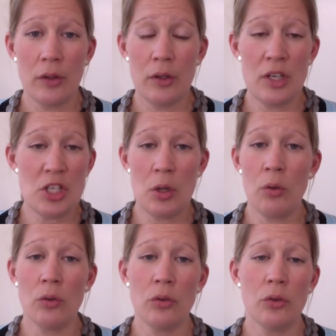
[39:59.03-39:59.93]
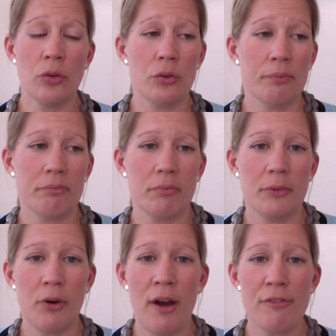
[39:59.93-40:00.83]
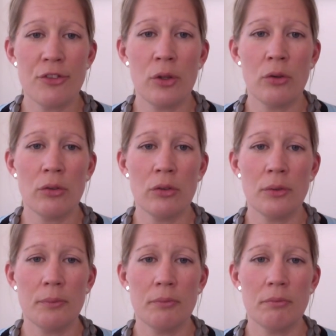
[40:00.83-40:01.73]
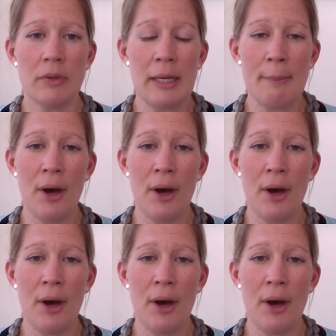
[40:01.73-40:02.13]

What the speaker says: knit along or craft along in